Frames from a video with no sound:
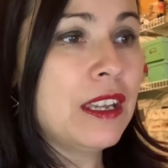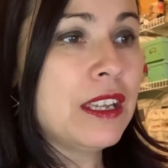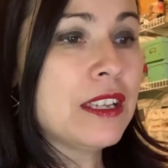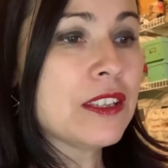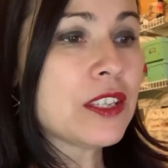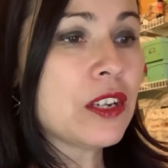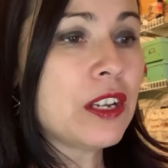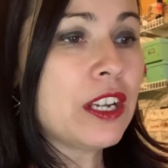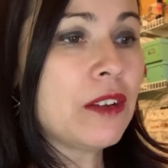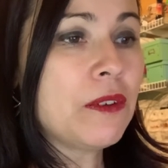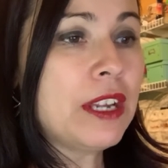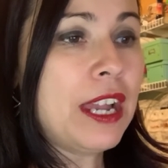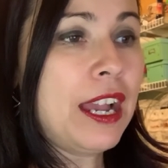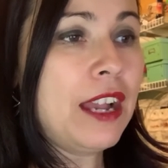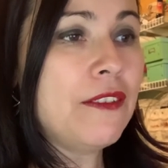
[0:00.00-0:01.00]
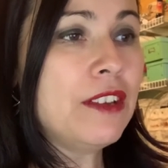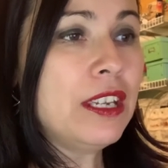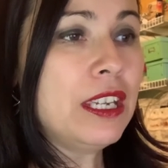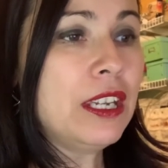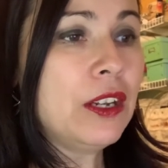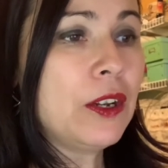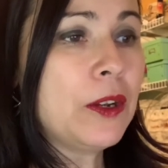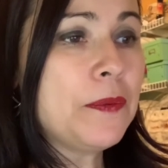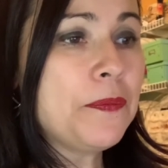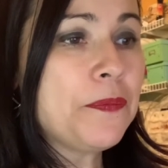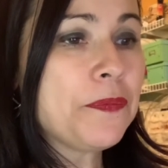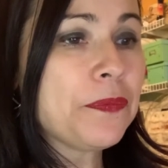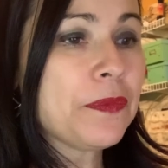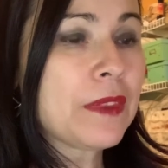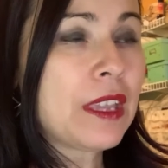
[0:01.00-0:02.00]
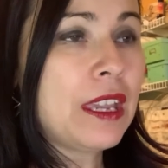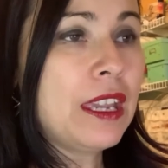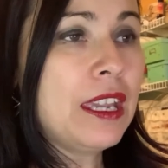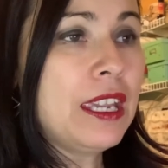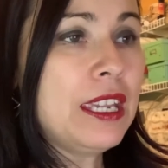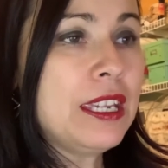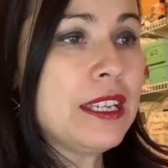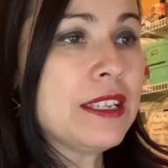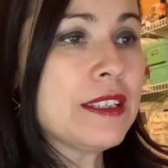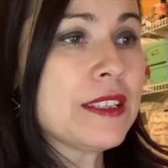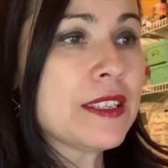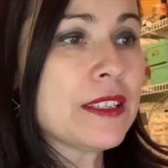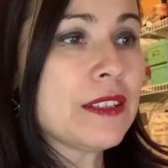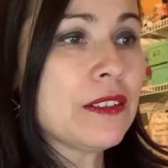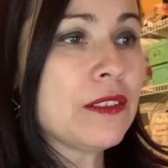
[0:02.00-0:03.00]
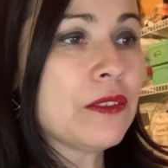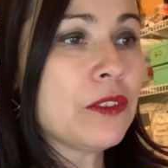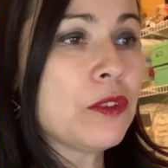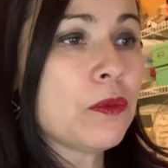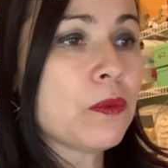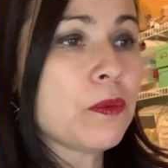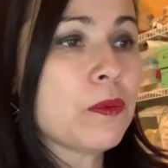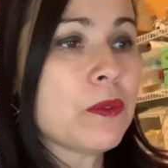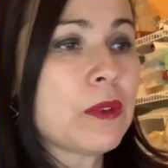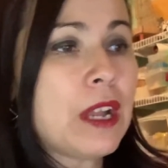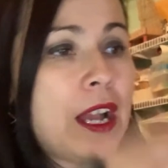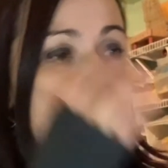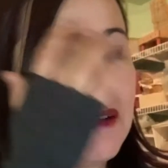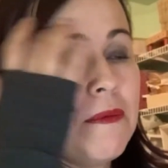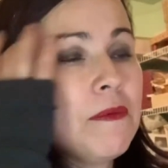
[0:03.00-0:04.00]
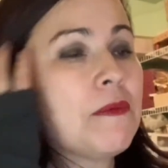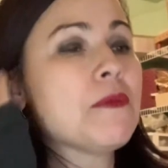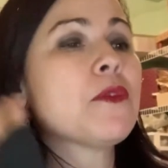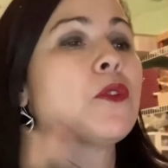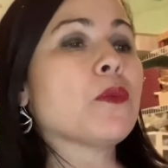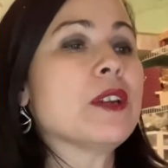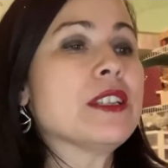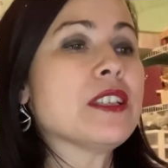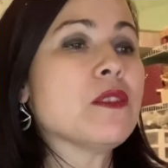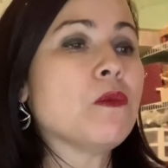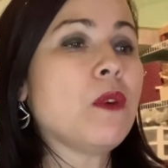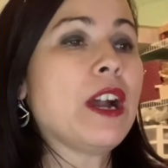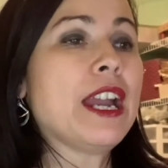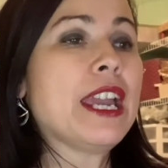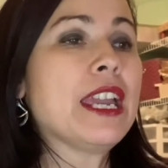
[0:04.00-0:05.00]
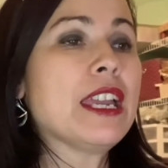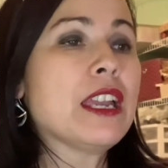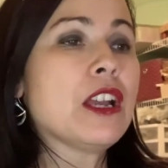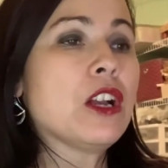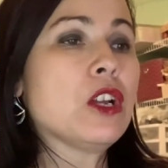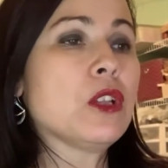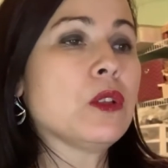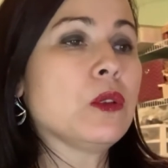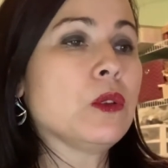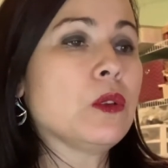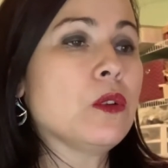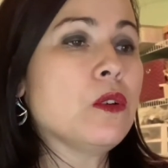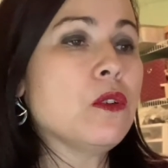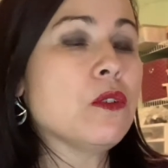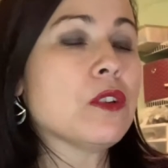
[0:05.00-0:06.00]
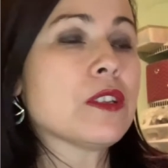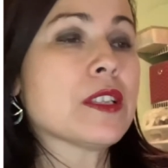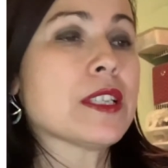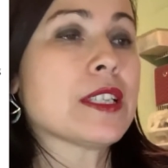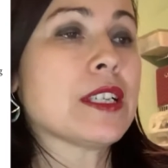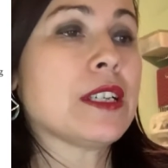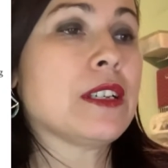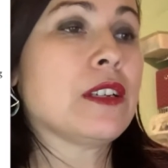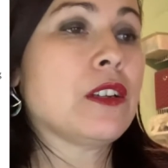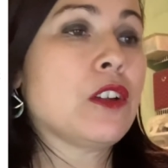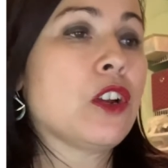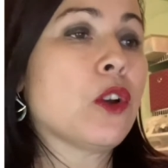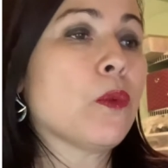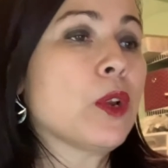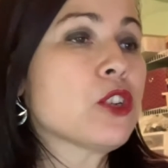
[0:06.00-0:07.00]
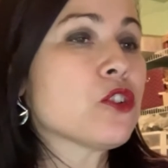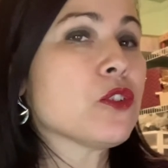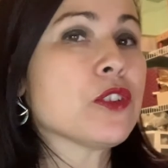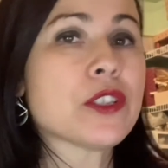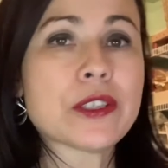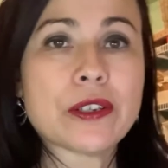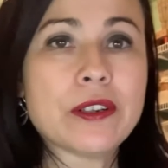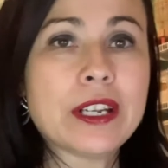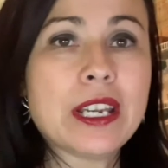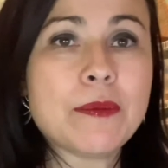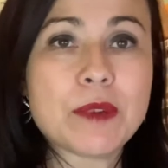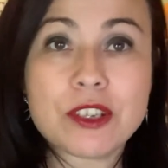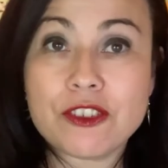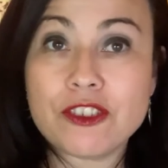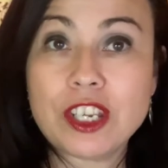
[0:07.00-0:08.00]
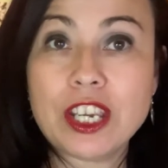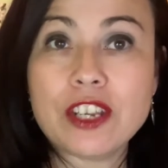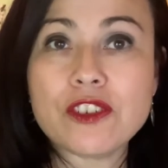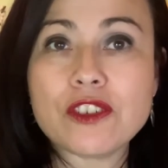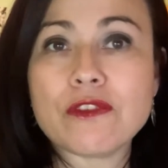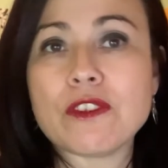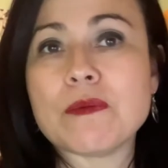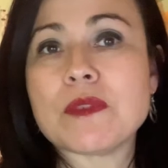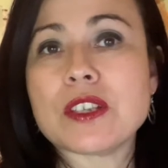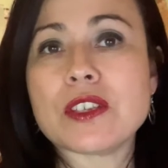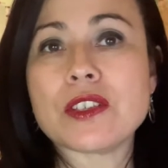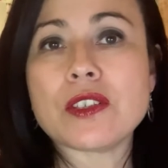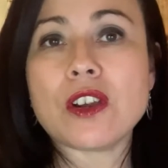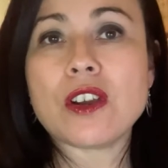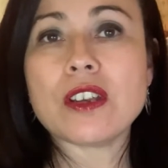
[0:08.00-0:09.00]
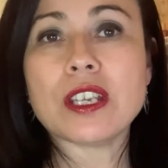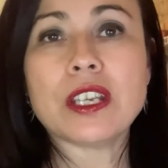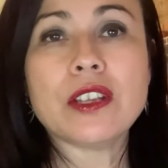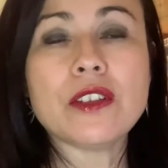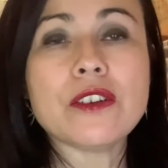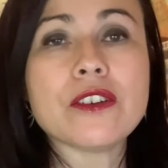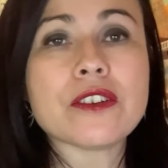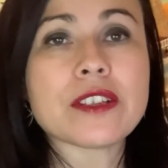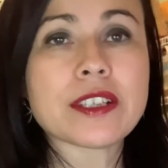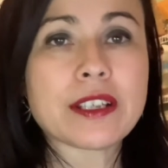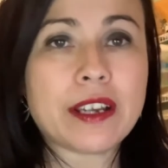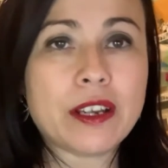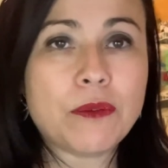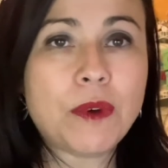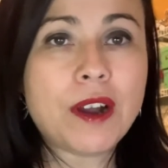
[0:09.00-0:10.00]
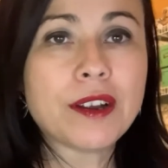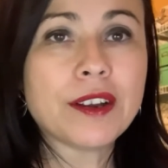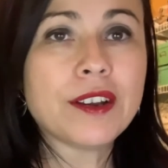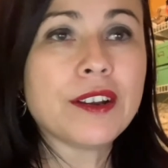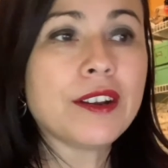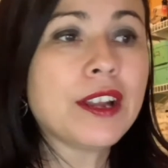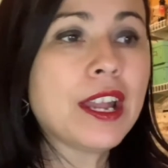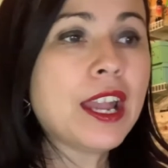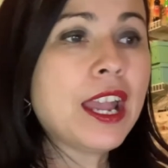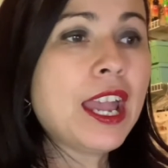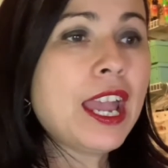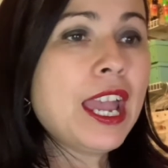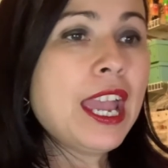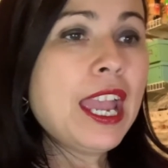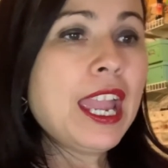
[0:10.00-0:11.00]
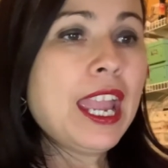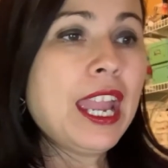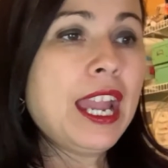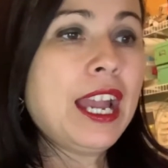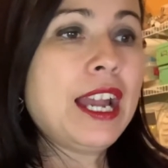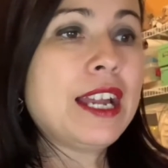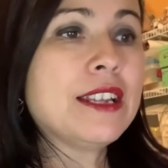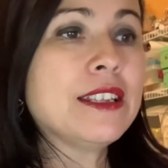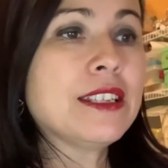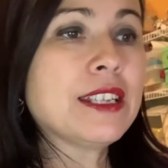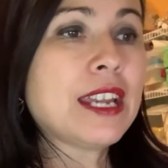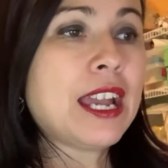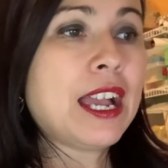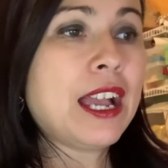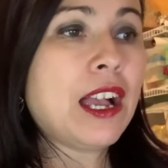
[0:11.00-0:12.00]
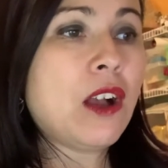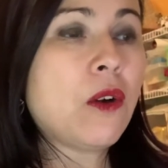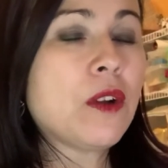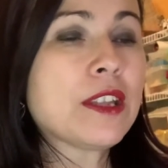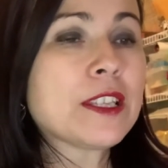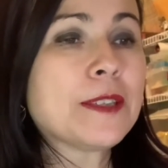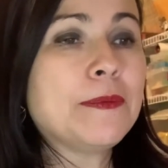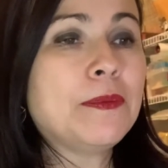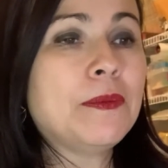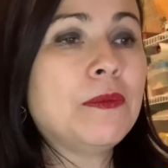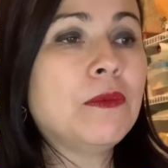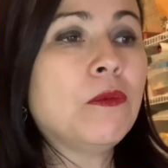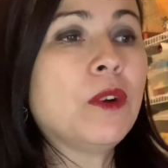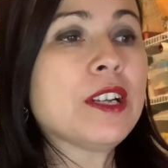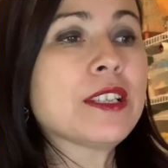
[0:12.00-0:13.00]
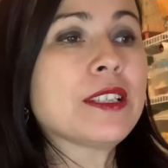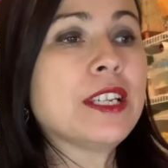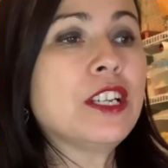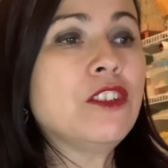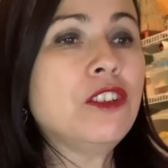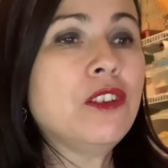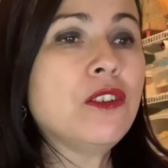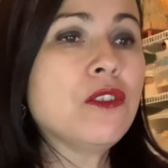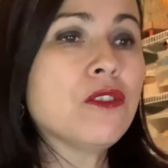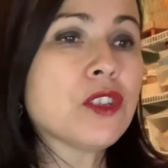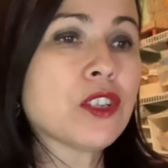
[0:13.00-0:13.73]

So here we have it. Here is the reason why Luke's original surname was changed from Starkiller to Skywalker, and how it was then used